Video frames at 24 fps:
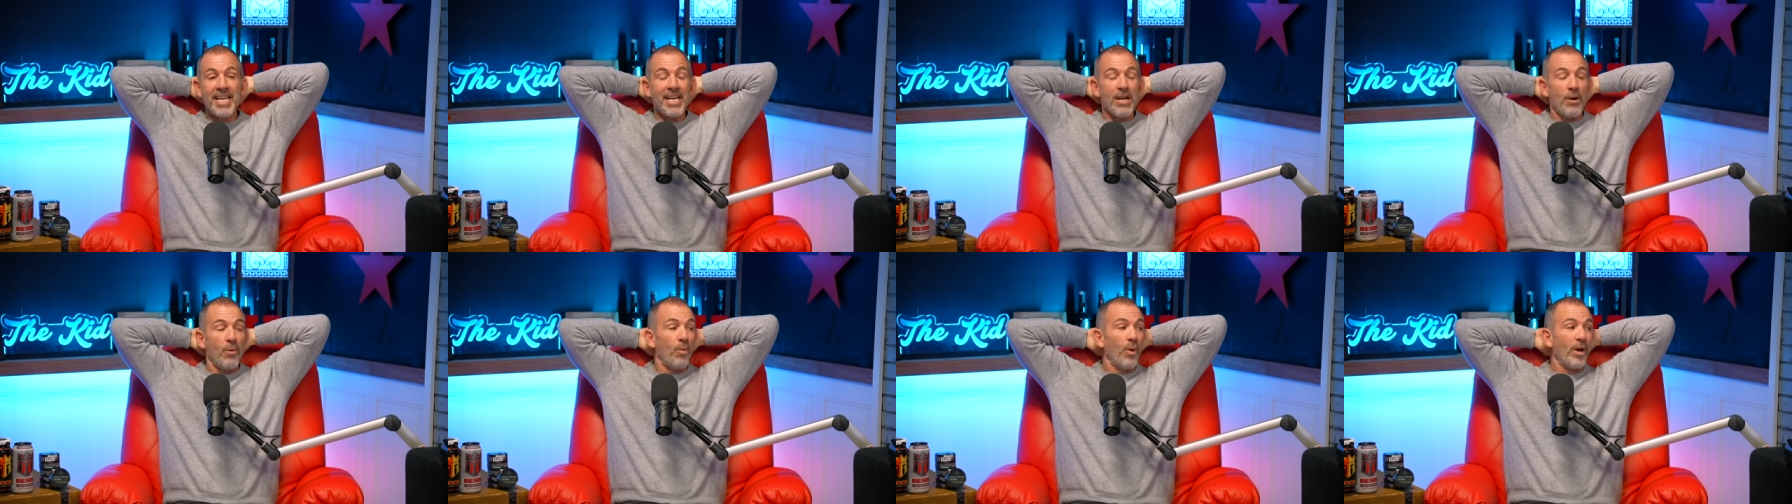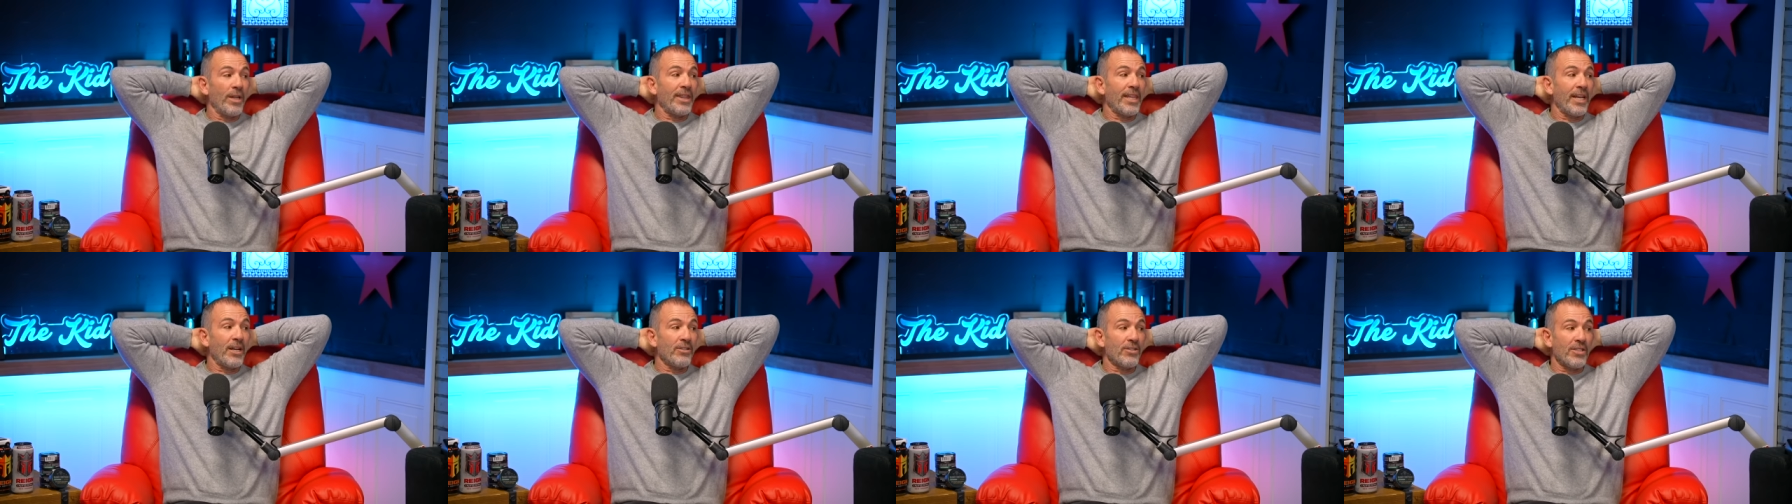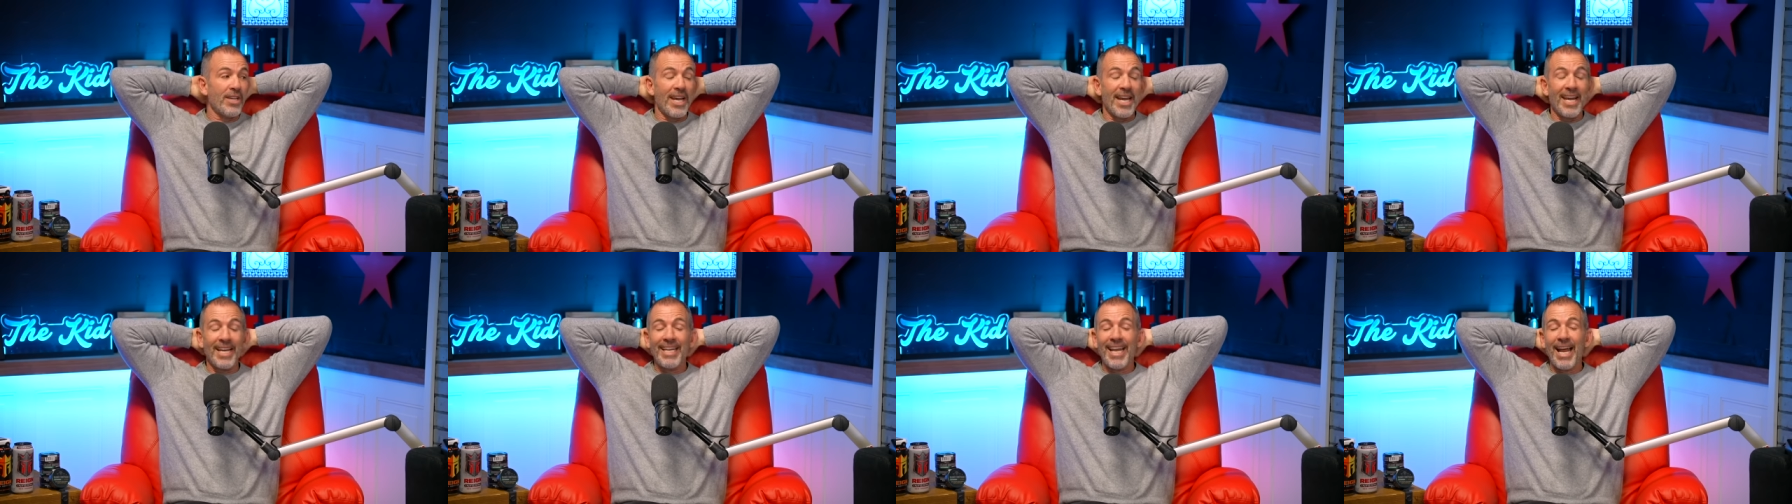what they're
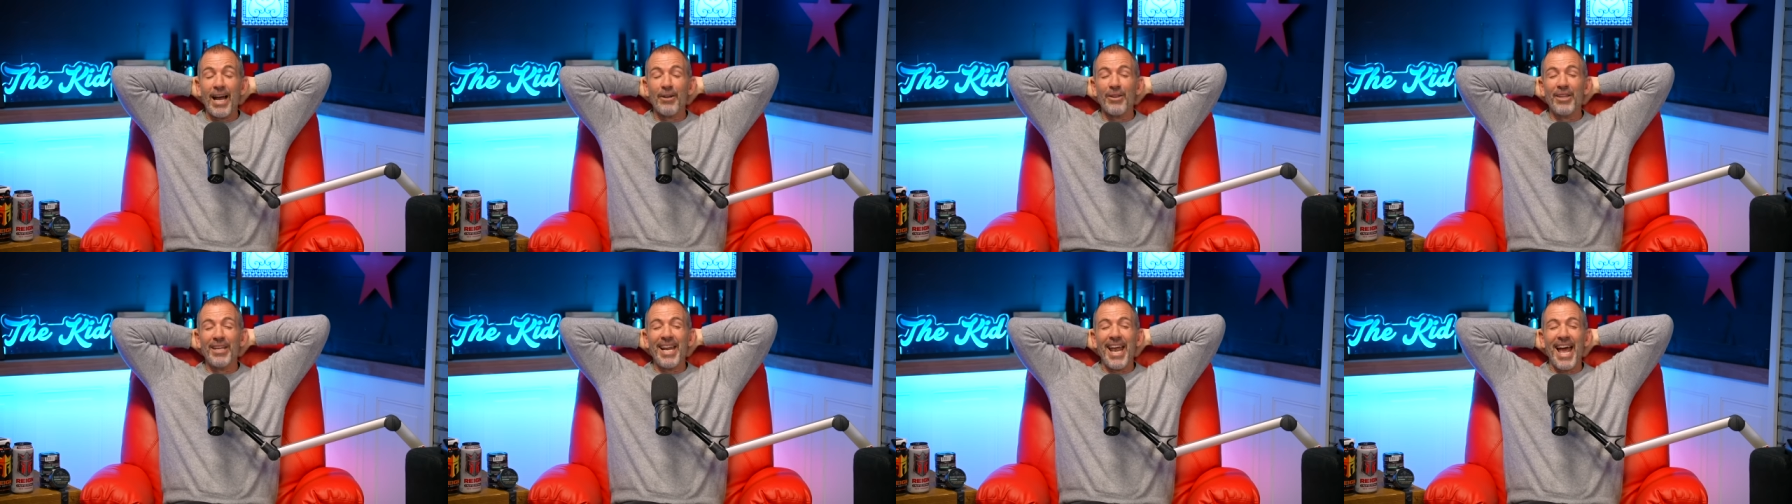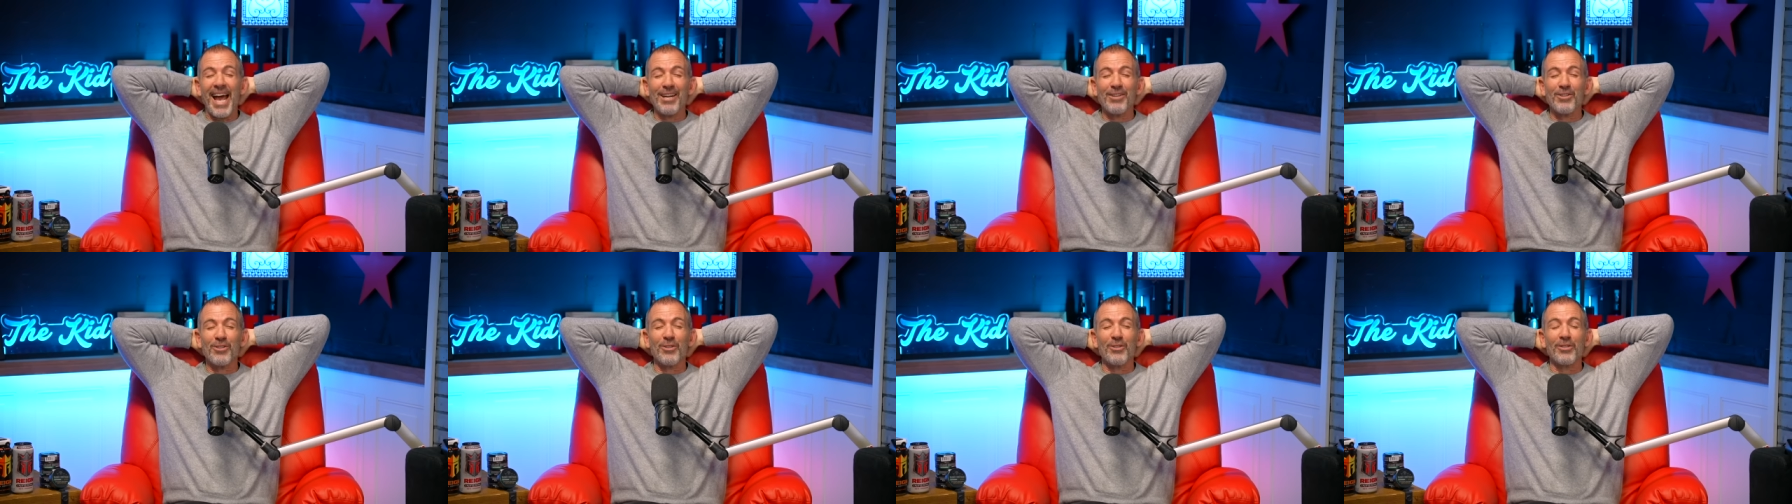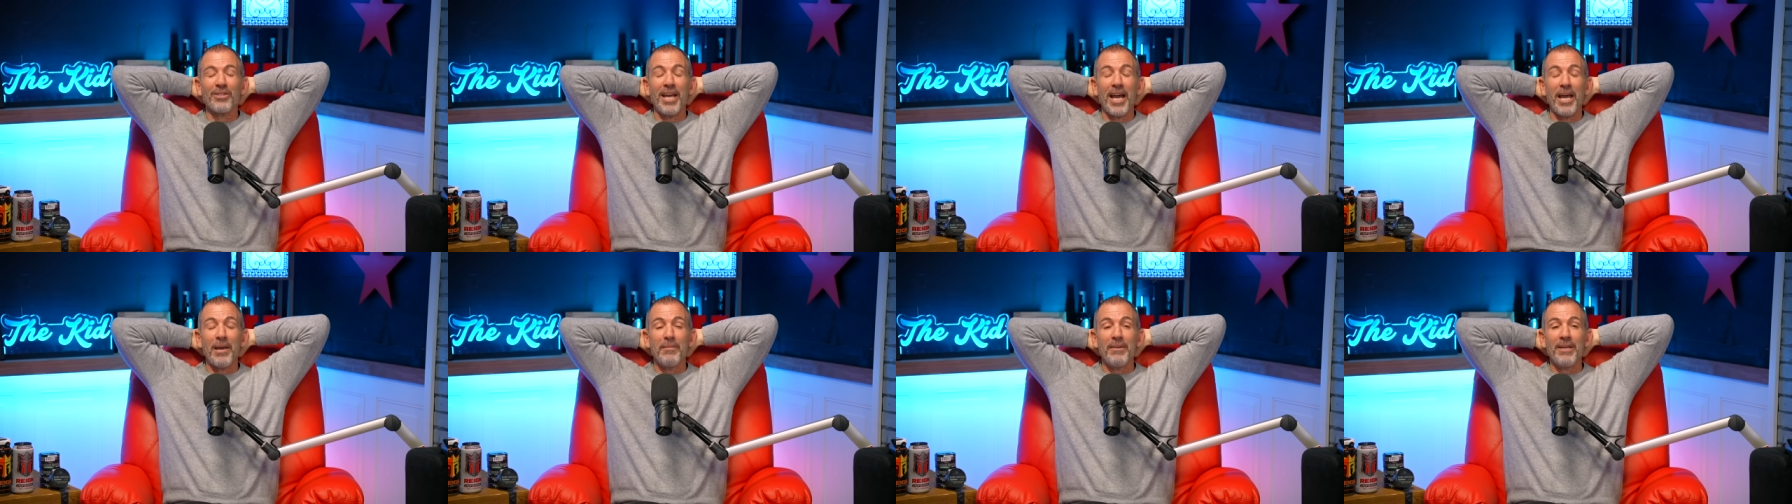saying, and now the National
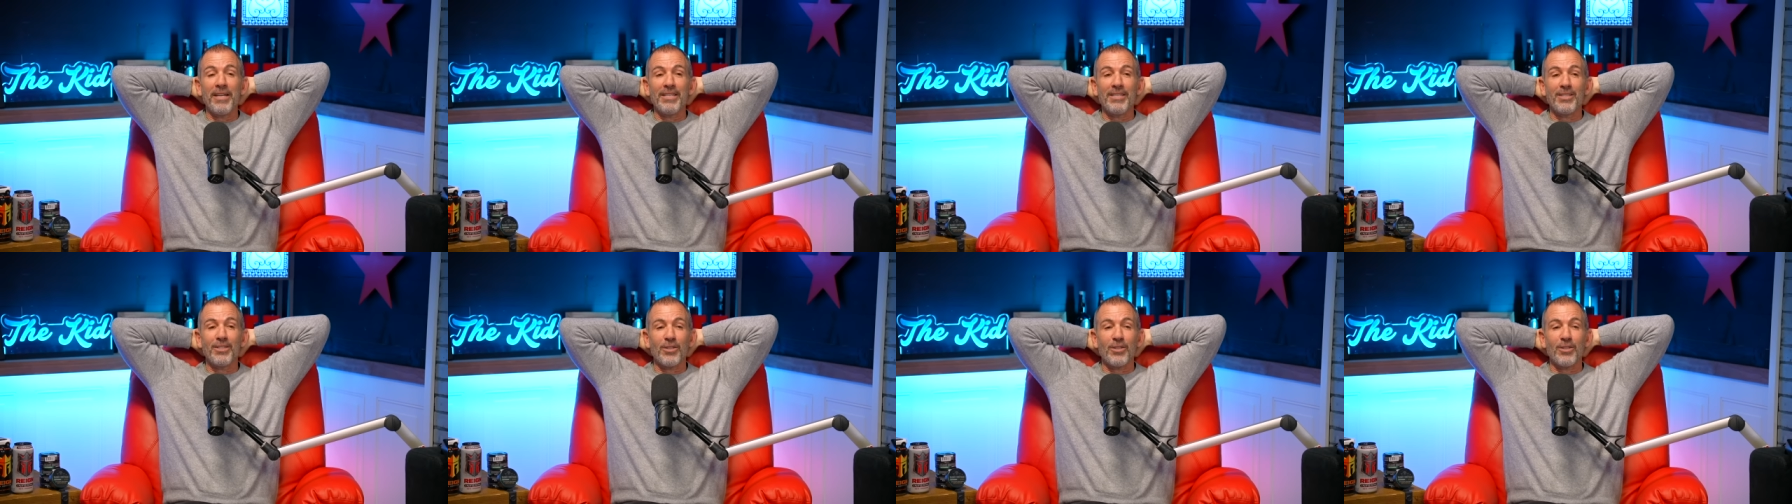Diabetes